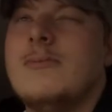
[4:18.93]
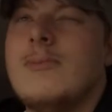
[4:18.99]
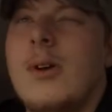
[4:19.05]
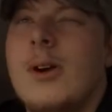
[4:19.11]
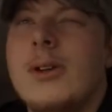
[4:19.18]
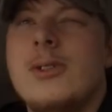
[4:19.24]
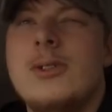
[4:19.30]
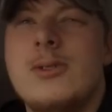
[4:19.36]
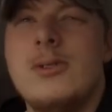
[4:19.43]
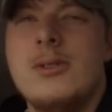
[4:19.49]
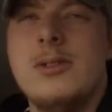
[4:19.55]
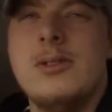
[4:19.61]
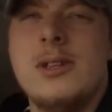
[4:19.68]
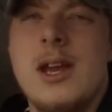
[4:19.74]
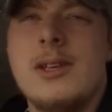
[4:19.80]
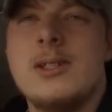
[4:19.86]
what
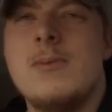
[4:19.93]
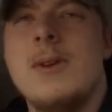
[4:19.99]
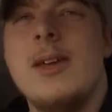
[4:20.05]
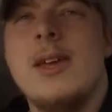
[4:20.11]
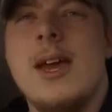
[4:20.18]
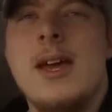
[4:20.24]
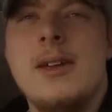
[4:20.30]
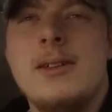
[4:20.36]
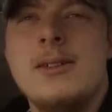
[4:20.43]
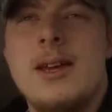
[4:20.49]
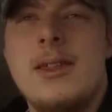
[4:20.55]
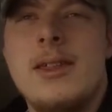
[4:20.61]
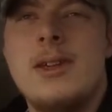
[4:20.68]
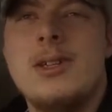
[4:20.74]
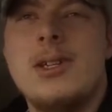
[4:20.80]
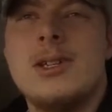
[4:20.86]
next weekend. I
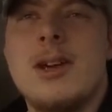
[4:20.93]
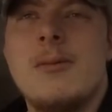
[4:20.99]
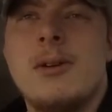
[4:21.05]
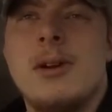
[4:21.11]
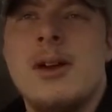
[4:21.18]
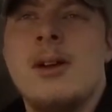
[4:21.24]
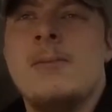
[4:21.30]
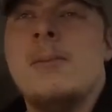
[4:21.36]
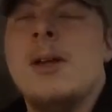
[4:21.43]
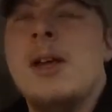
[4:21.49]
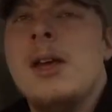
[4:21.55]
think she's coming up.